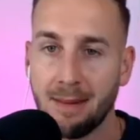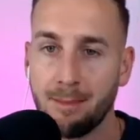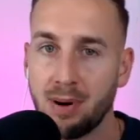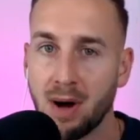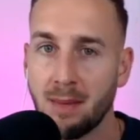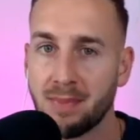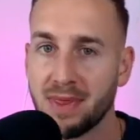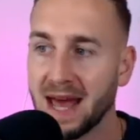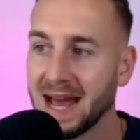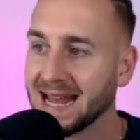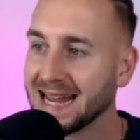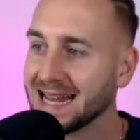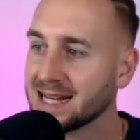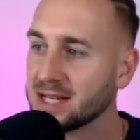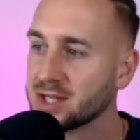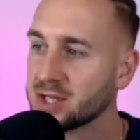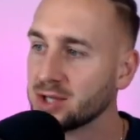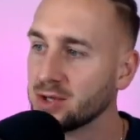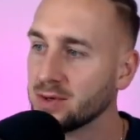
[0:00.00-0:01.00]
and pump that
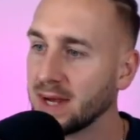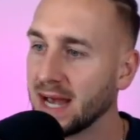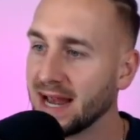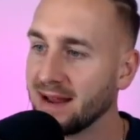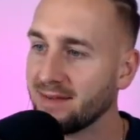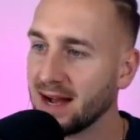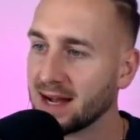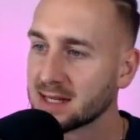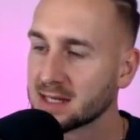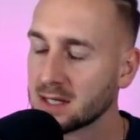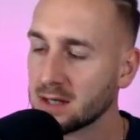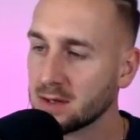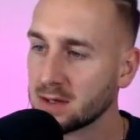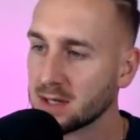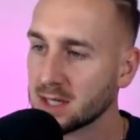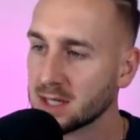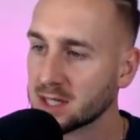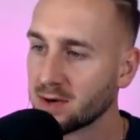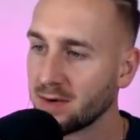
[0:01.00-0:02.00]
into AVAX
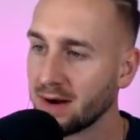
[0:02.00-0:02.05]
tokens.